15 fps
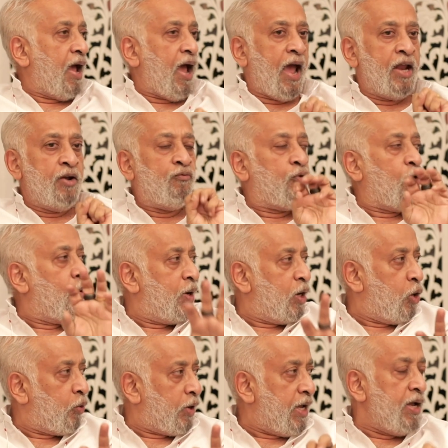and forward
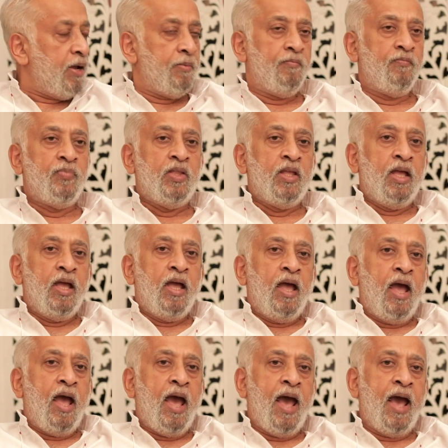looking,
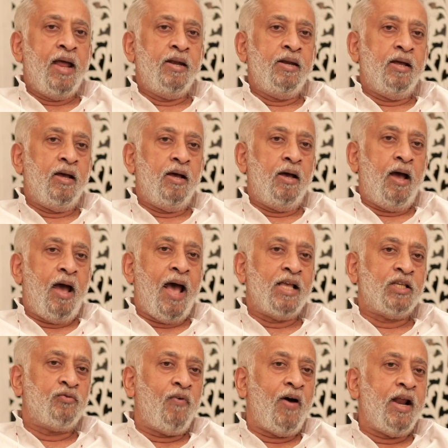and
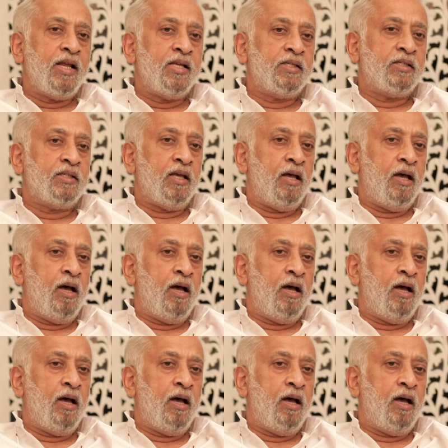as far as